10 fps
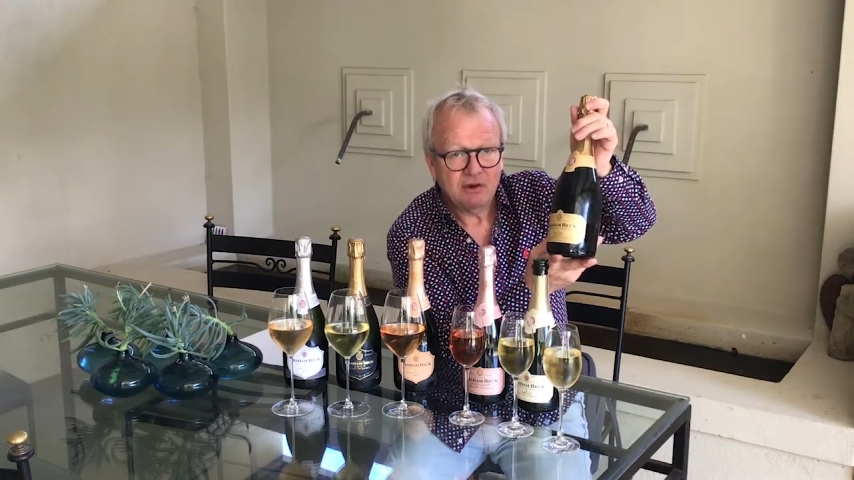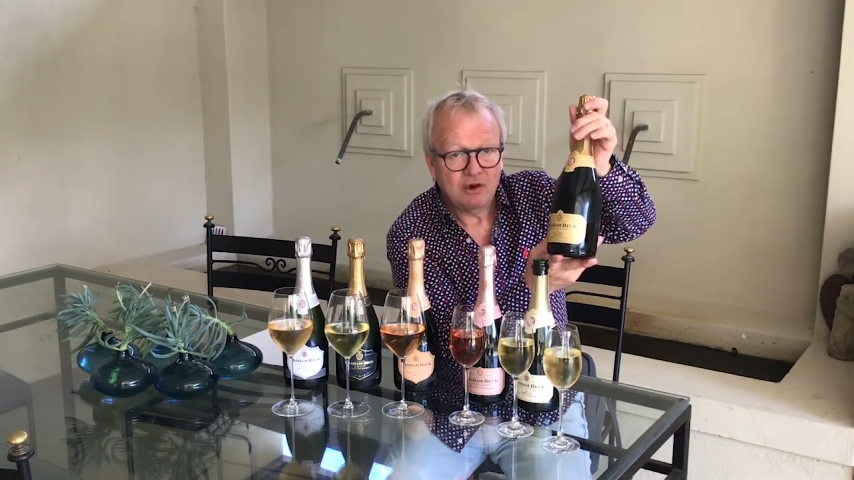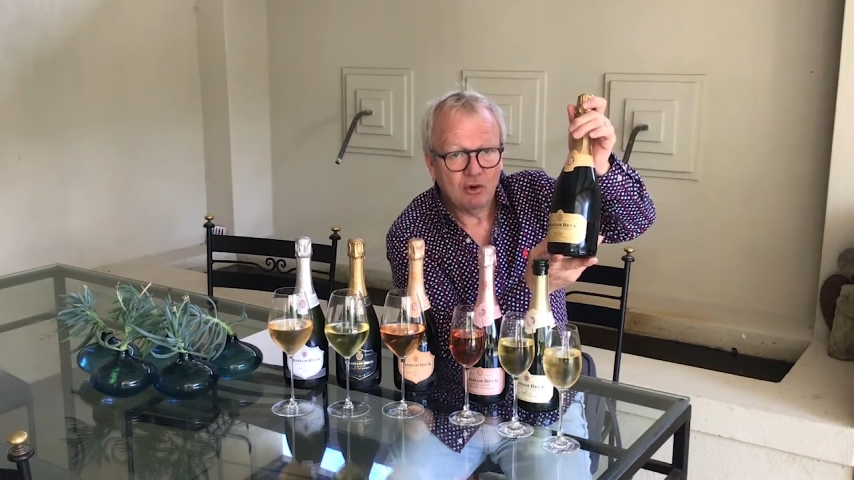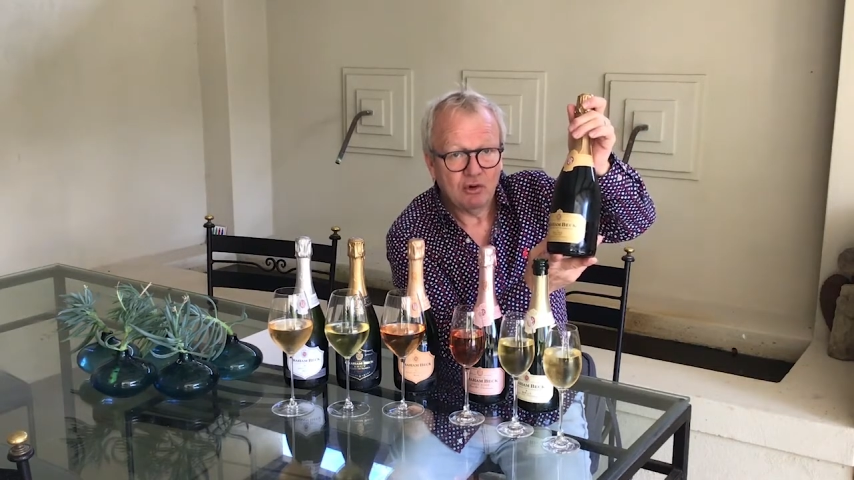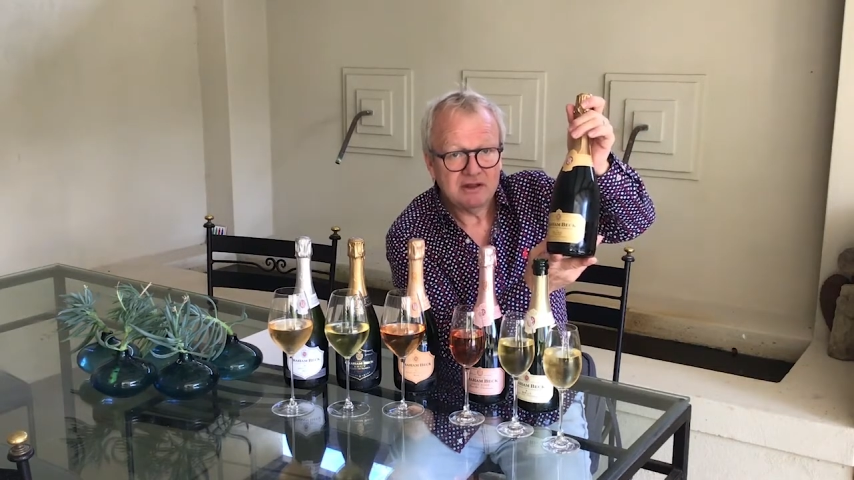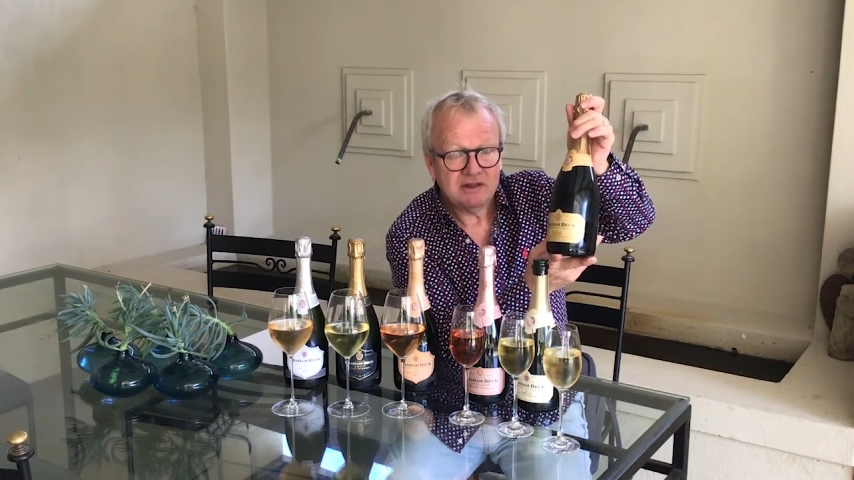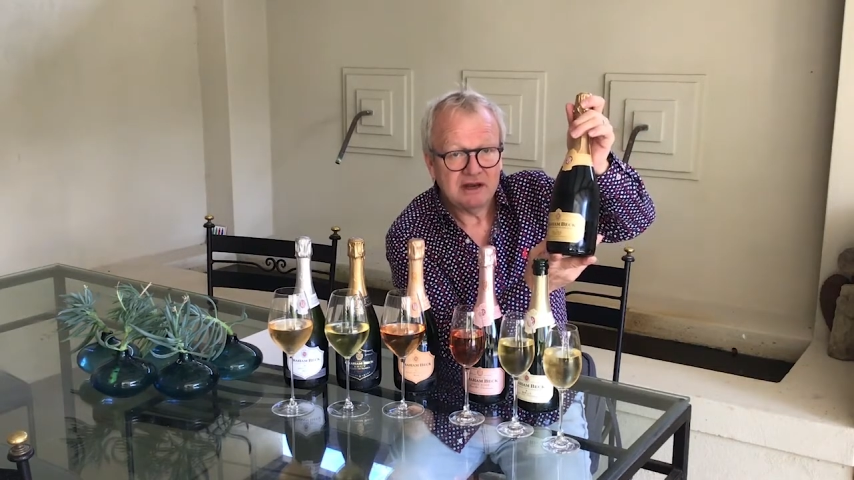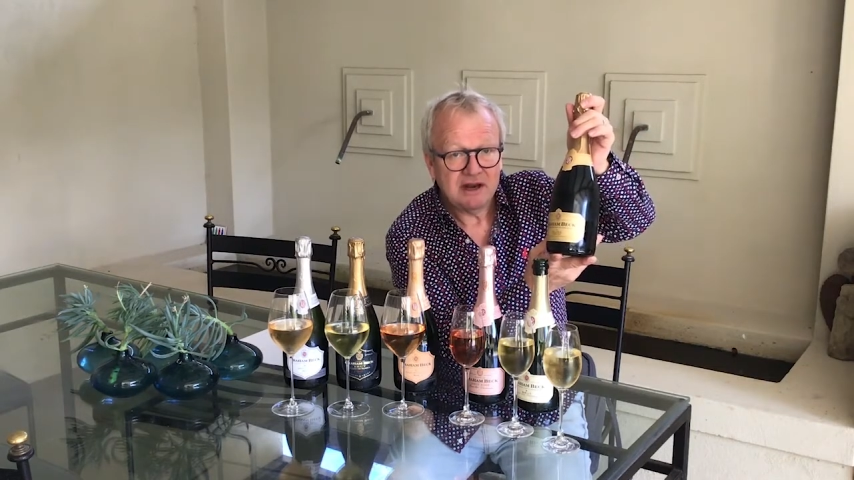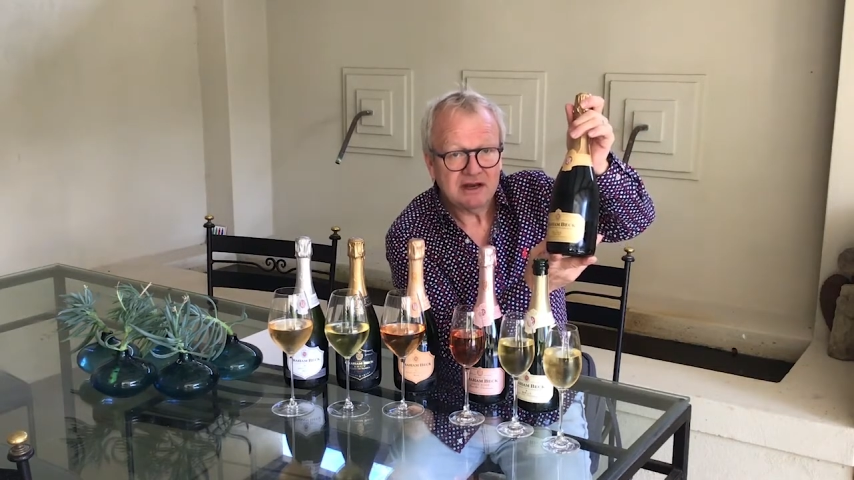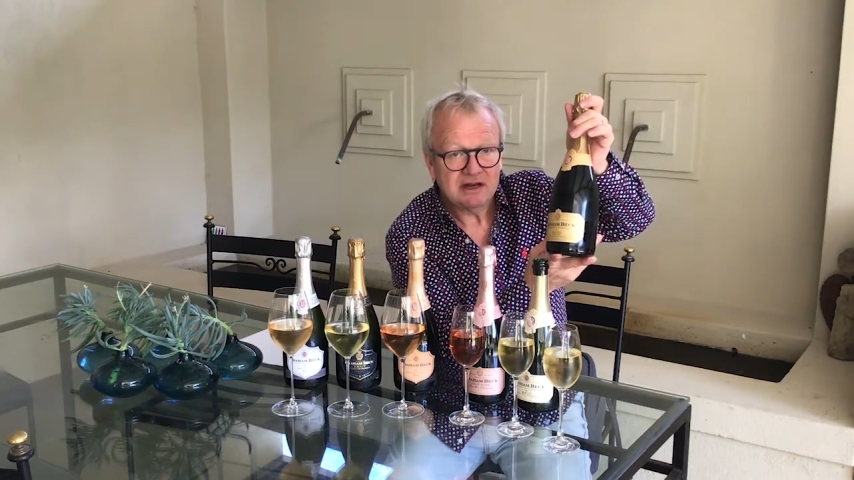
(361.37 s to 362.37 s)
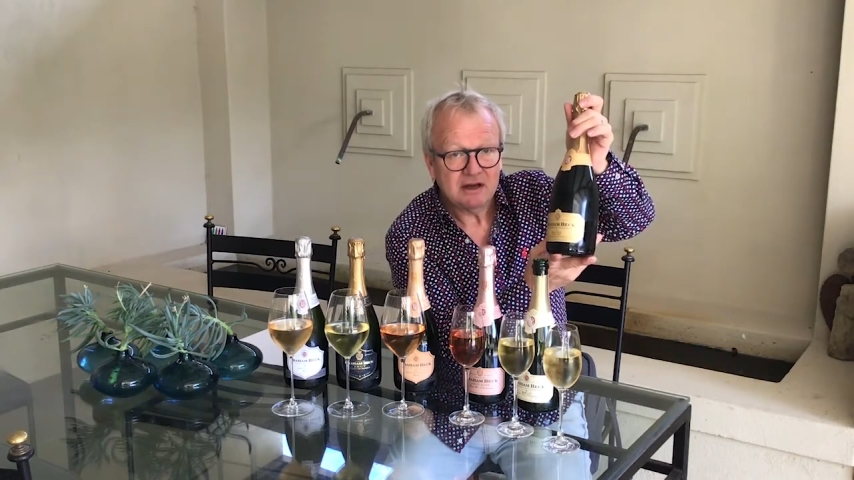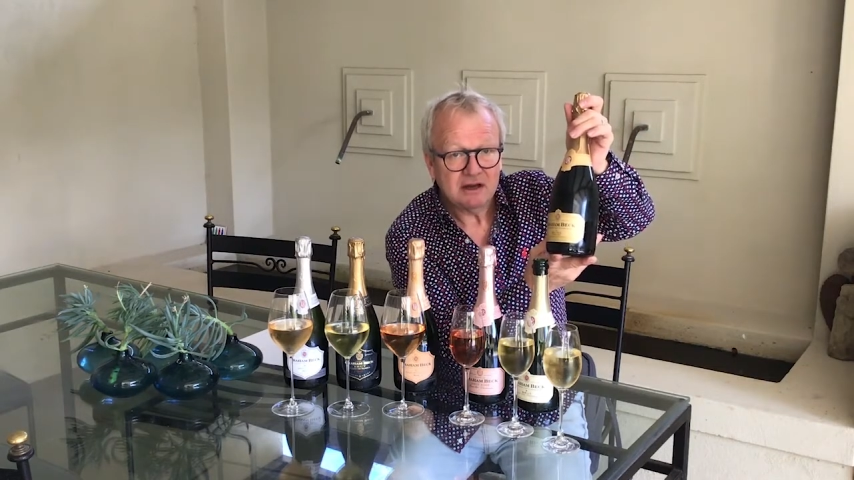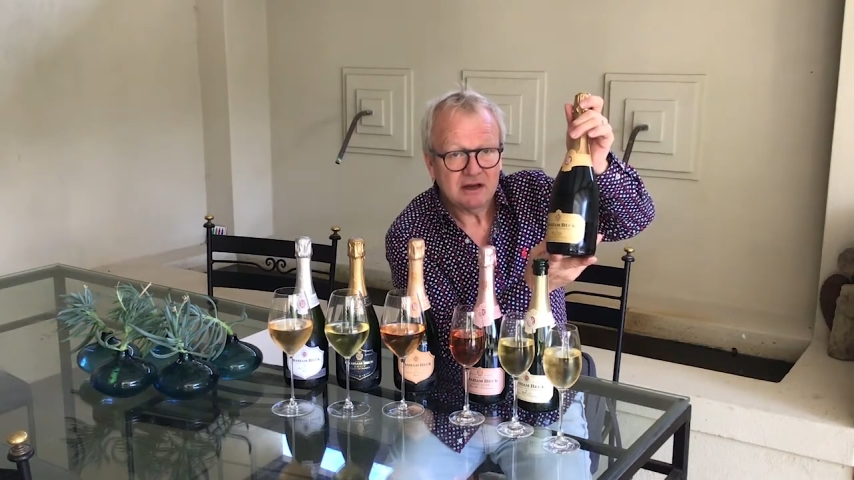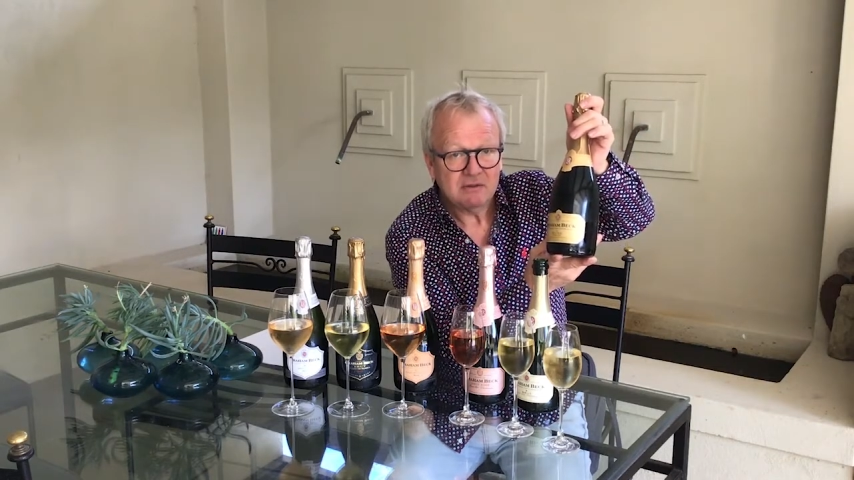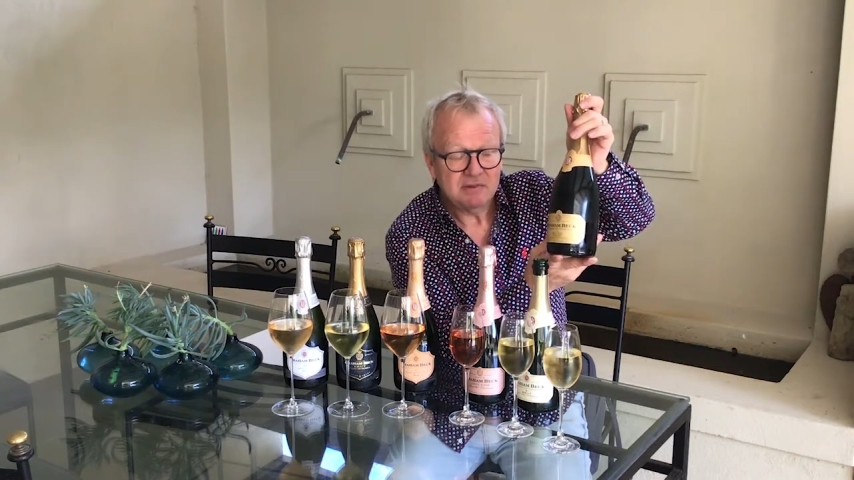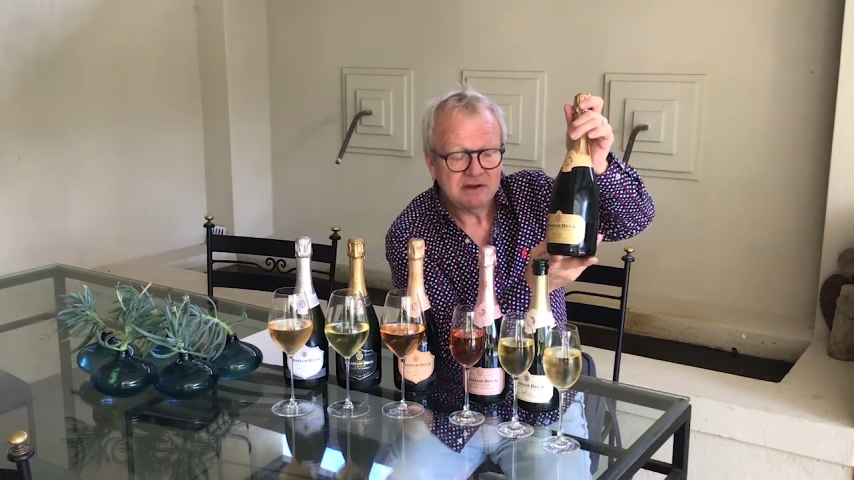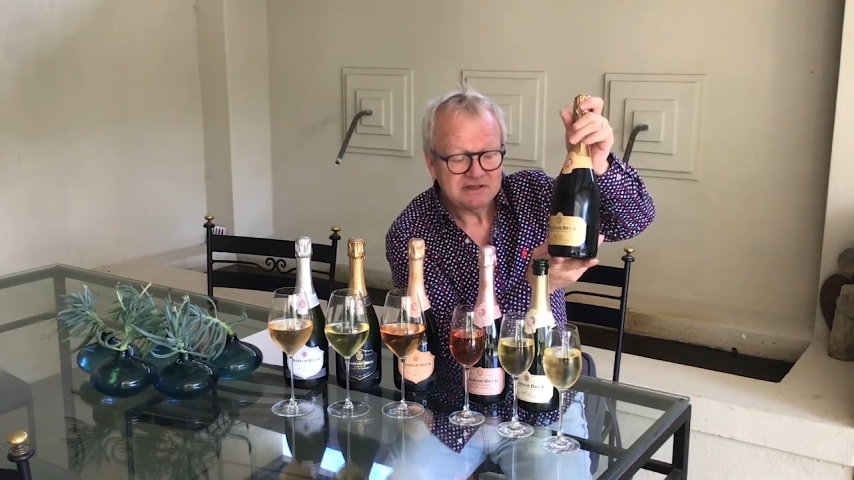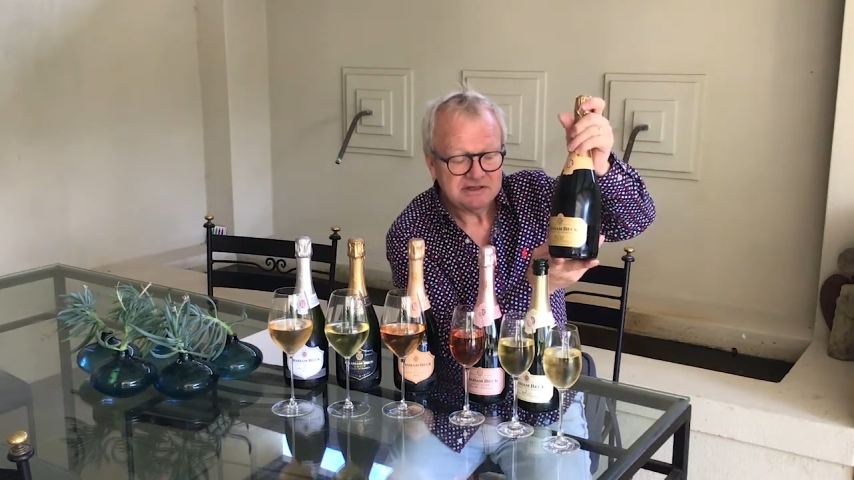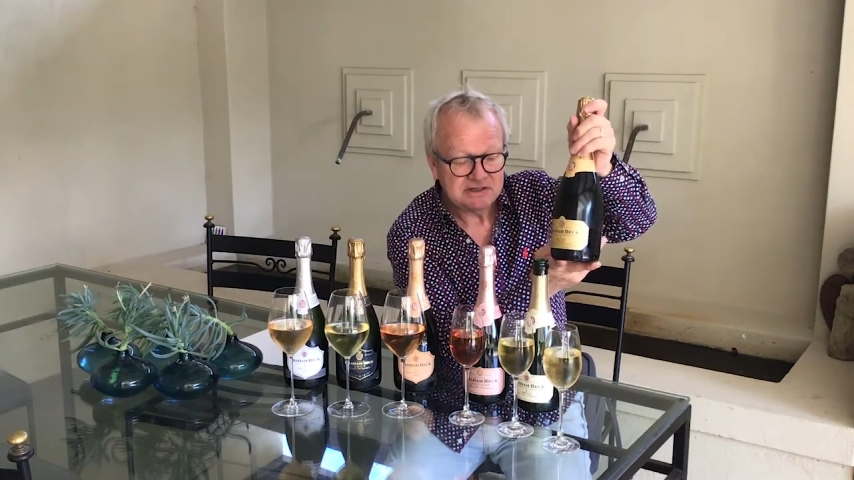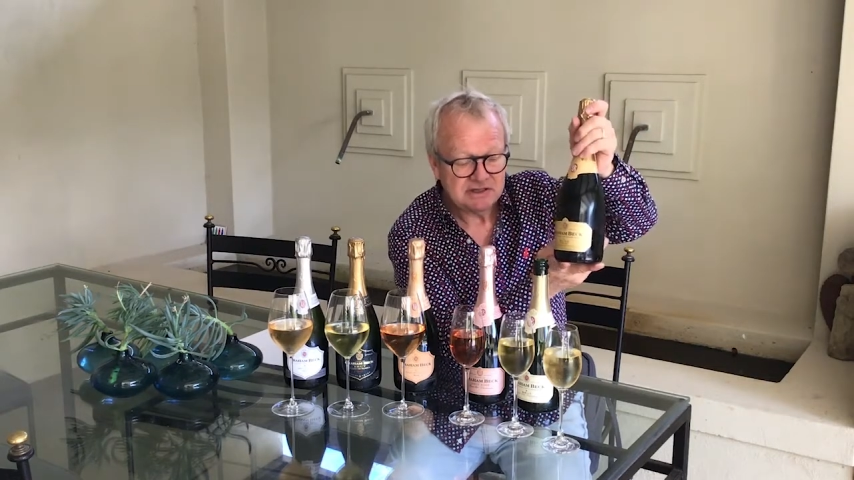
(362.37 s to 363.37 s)
we call it the Nectar
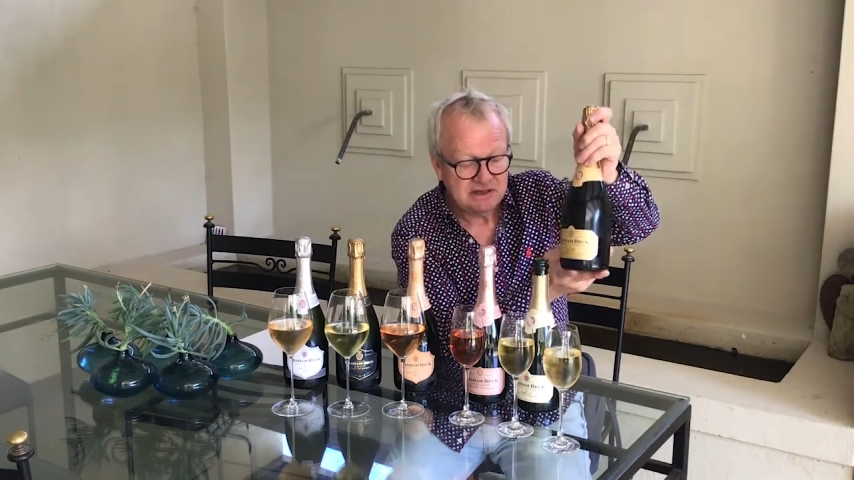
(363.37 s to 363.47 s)
Bliss.